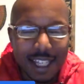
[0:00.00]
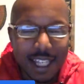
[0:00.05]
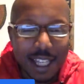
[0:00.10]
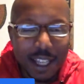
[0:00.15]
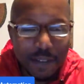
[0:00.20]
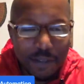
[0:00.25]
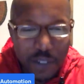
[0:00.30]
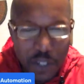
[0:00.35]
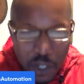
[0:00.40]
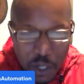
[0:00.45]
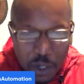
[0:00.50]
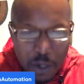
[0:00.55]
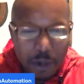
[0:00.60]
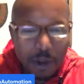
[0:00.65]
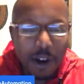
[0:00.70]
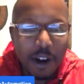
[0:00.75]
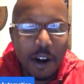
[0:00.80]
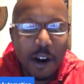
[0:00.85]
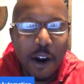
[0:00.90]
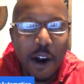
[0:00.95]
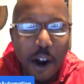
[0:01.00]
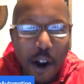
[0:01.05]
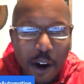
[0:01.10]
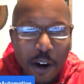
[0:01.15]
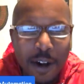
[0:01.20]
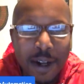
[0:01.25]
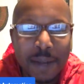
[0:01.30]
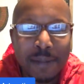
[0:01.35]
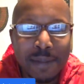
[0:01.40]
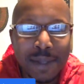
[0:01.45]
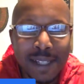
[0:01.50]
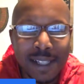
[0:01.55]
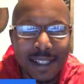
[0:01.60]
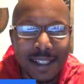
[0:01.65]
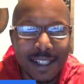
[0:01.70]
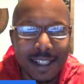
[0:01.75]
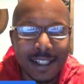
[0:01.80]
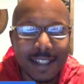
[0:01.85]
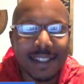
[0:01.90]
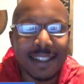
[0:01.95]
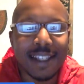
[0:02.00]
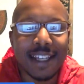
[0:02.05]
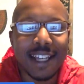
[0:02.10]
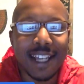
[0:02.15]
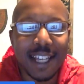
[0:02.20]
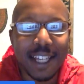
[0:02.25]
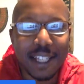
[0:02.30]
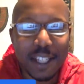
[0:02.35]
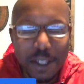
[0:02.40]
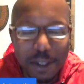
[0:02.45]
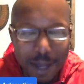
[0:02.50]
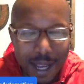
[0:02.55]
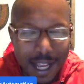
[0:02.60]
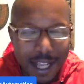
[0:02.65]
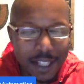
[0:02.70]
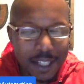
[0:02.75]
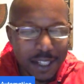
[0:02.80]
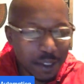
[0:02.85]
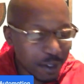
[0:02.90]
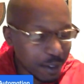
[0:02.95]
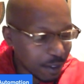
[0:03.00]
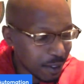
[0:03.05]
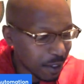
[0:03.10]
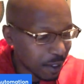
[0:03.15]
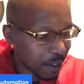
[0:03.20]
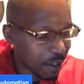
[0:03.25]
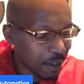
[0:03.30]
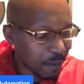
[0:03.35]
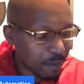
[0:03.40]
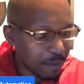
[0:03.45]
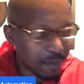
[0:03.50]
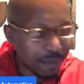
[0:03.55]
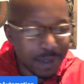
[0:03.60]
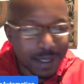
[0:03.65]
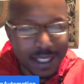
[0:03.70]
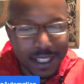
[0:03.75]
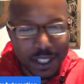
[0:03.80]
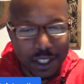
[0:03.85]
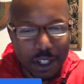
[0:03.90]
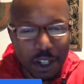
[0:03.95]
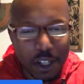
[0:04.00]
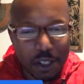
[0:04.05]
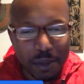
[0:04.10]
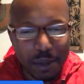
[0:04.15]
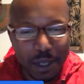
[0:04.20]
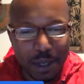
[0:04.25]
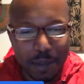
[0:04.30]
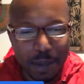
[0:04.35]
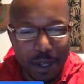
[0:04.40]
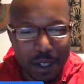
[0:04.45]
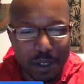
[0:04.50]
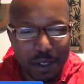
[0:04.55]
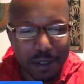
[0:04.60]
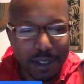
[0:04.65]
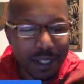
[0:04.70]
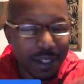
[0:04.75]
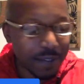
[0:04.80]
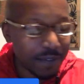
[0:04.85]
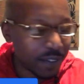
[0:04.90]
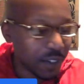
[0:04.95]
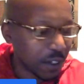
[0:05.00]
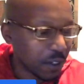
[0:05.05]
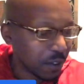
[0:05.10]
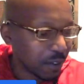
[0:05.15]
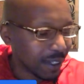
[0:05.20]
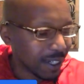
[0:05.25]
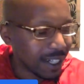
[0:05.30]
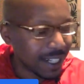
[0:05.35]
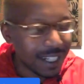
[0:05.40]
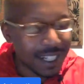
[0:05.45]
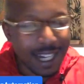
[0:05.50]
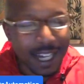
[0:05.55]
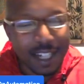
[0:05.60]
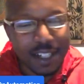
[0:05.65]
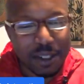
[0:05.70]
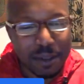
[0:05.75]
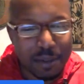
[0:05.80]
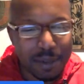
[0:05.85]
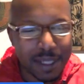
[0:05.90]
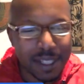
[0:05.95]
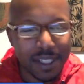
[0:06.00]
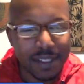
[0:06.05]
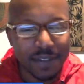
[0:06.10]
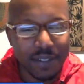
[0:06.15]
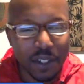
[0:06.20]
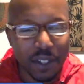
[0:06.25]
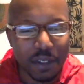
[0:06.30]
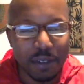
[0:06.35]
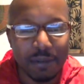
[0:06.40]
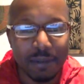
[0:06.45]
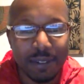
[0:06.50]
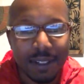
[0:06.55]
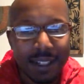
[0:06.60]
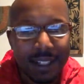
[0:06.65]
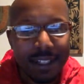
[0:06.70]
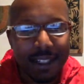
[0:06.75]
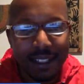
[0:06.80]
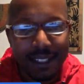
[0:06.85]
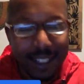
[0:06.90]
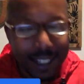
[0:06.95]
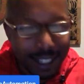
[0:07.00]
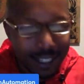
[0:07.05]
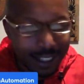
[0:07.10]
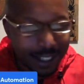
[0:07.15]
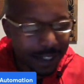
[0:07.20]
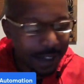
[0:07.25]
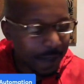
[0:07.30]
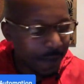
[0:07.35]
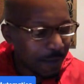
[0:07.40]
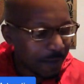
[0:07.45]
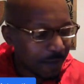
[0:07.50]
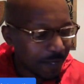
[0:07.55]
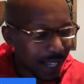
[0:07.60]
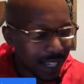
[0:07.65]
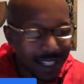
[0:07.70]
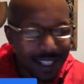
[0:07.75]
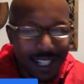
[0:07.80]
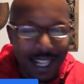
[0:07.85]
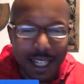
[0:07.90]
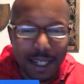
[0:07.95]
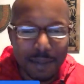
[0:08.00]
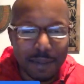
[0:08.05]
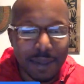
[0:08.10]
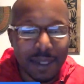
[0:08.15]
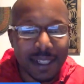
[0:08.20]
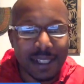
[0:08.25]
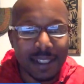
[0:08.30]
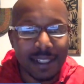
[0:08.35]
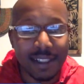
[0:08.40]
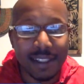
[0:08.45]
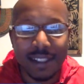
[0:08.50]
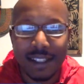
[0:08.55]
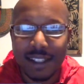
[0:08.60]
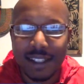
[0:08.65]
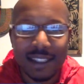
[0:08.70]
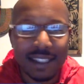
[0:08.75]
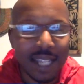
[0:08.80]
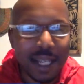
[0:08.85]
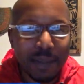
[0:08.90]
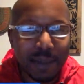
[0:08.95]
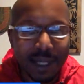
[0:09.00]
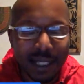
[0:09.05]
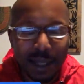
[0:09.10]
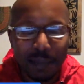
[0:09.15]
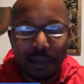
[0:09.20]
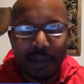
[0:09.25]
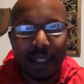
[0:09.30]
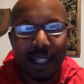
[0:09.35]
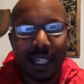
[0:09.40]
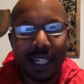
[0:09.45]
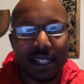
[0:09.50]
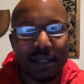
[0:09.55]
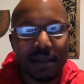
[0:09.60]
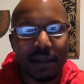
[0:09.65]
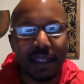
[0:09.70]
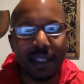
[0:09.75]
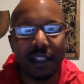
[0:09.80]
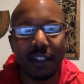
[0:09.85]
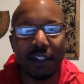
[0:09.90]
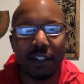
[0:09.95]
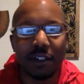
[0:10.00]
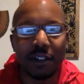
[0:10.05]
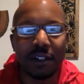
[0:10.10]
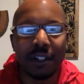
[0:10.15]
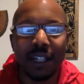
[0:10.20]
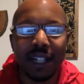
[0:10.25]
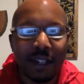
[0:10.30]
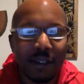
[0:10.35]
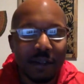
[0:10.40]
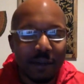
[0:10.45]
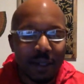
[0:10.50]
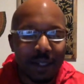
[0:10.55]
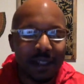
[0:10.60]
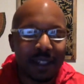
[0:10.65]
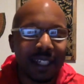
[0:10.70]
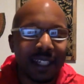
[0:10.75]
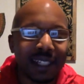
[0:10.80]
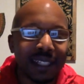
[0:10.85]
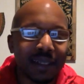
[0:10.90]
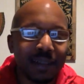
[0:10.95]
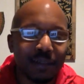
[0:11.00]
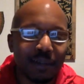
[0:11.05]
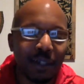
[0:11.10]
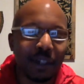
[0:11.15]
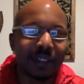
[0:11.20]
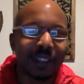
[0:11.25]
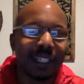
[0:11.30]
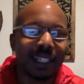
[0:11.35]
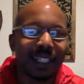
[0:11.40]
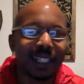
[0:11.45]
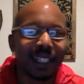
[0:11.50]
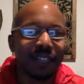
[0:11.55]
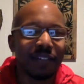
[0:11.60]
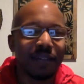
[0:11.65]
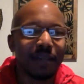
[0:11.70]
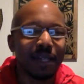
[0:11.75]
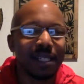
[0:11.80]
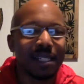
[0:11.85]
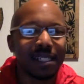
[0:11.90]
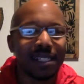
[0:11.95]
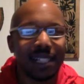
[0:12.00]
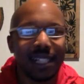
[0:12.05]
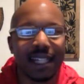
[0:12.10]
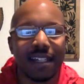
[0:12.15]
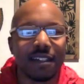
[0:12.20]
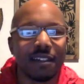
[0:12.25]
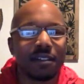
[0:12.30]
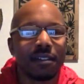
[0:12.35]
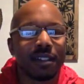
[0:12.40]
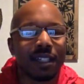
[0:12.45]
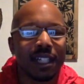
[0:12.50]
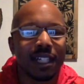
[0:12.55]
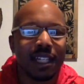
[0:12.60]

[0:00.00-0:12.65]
If you are in business and you answer your business calls with your personal cell phone and not your business phone, then that's not a business. Same thing applies with the whole, when London broke that information down